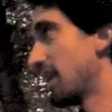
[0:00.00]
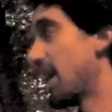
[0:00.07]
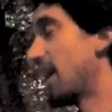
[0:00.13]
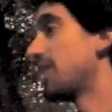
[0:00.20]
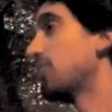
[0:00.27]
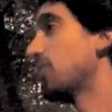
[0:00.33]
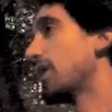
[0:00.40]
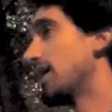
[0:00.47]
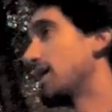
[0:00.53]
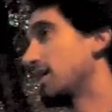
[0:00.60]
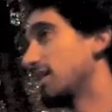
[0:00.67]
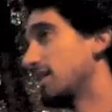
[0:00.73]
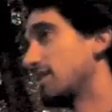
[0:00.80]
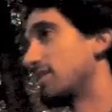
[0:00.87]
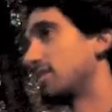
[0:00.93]

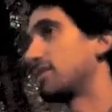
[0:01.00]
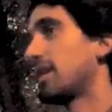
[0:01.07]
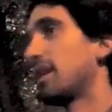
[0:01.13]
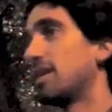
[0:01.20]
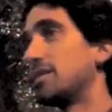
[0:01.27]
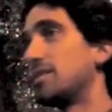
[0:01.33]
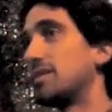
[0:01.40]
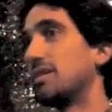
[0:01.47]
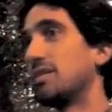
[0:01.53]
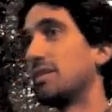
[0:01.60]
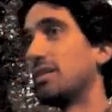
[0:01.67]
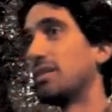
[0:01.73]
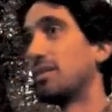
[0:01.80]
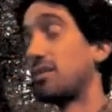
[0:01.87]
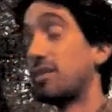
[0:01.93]
Anyway,
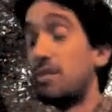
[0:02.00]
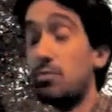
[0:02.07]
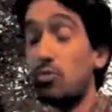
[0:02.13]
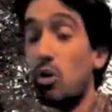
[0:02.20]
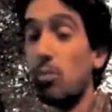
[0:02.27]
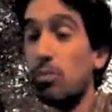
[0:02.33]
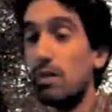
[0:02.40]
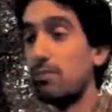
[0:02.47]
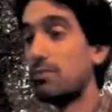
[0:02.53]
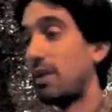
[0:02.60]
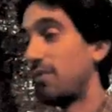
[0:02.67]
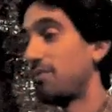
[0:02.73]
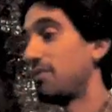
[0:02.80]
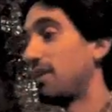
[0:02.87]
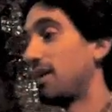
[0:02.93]
the problem
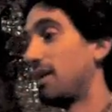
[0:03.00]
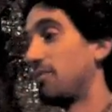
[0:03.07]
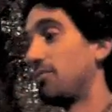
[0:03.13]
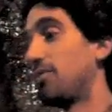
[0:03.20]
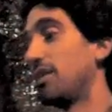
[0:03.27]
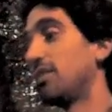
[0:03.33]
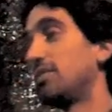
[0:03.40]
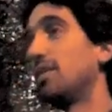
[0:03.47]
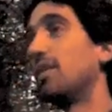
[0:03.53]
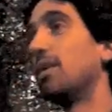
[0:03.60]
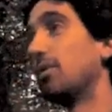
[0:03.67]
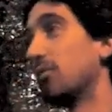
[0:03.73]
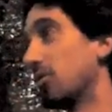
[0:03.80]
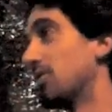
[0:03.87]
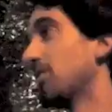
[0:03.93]
I'm
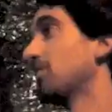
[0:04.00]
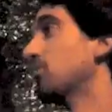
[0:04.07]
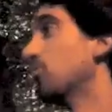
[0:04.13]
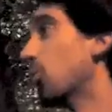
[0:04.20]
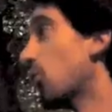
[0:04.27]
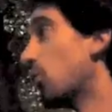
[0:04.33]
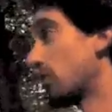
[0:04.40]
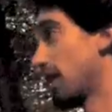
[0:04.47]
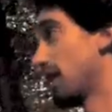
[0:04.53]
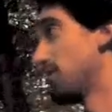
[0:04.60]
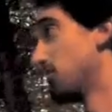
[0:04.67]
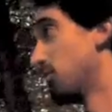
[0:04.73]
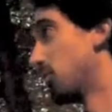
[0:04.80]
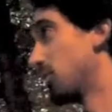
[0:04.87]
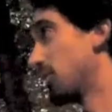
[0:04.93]
facing more
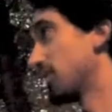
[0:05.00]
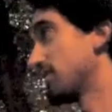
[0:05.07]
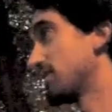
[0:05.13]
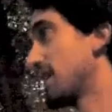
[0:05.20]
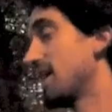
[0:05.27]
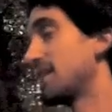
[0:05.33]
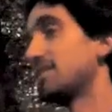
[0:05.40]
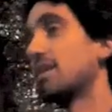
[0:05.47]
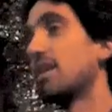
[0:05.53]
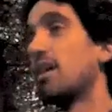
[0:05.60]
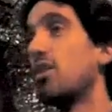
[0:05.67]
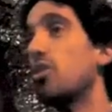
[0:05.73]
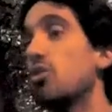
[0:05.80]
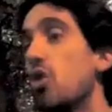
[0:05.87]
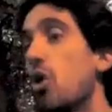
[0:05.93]
and more is that
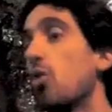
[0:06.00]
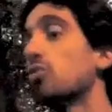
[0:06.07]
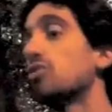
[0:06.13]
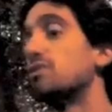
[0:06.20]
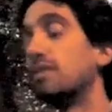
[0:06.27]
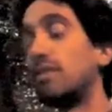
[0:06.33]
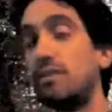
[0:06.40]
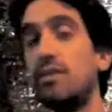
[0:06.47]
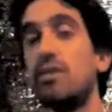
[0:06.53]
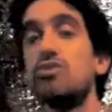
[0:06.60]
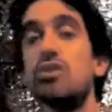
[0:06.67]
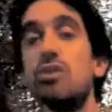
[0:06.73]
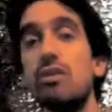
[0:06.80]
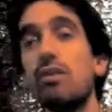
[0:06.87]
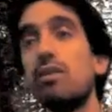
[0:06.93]
no
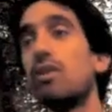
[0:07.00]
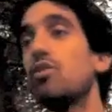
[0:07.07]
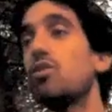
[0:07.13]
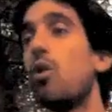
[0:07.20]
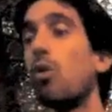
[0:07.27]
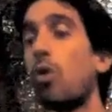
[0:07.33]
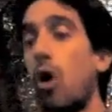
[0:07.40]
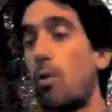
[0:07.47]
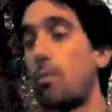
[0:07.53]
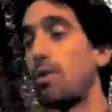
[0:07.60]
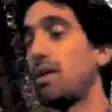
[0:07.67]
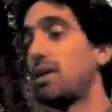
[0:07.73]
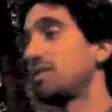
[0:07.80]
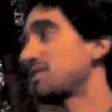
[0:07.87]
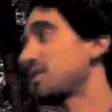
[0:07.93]
decision, no
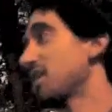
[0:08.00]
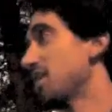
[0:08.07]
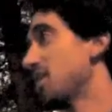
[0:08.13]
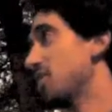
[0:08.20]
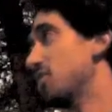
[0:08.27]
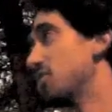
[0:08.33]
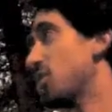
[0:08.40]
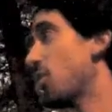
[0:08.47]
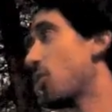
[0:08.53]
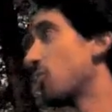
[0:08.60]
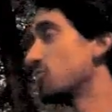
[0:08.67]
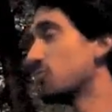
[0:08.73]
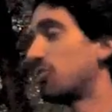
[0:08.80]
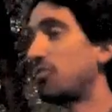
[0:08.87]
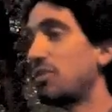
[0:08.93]
commit,
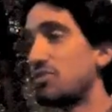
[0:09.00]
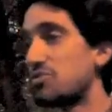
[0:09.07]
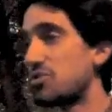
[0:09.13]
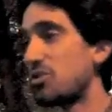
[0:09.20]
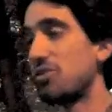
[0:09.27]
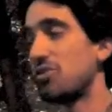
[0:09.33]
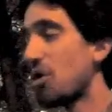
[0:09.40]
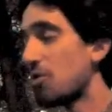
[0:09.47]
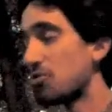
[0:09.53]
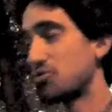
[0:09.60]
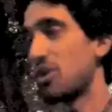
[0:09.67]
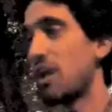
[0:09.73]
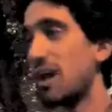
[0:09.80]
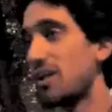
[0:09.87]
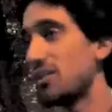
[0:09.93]
no new feature, no
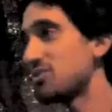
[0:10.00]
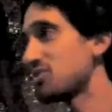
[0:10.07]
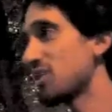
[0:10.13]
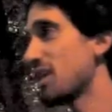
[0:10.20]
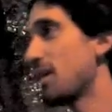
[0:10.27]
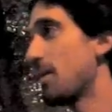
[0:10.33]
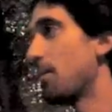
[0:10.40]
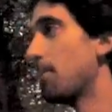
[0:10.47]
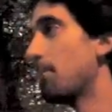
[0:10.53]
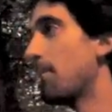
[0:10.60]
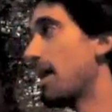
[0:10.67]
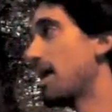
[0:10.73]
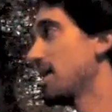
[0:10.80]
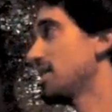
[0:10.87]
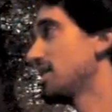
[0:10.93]
change
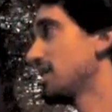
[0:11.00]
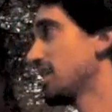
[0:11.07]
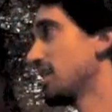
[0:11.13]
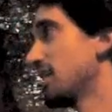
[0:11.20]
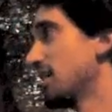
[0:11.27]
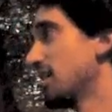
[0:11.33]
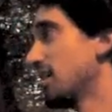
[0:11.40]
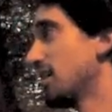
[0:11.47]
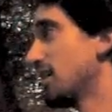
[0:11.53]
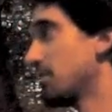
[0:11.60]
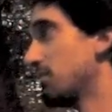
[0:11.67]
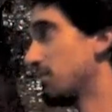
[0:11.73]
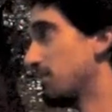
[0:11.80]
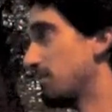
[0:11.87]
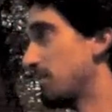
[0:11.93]

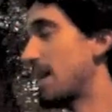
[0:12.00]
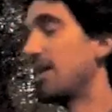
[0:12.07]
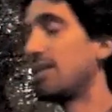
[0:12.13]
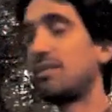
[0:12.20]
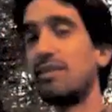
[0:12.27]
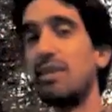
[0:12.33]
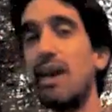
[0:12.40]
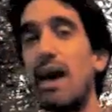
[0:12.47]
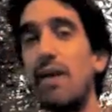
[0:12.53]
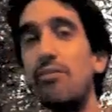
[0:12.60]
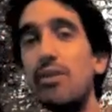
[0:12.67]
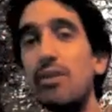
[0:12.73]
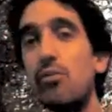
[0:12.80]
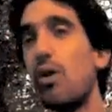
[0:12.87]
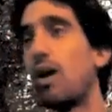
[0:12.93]
makes
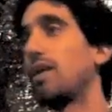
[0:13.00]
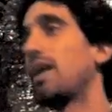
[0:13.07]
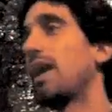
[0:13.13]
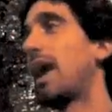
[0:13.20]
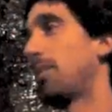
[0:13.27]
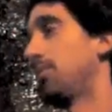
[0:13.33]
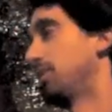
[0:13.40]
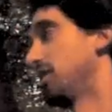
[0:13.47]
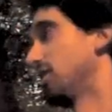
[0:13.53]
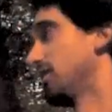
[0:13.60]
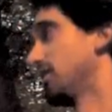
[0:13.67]
everyone happy.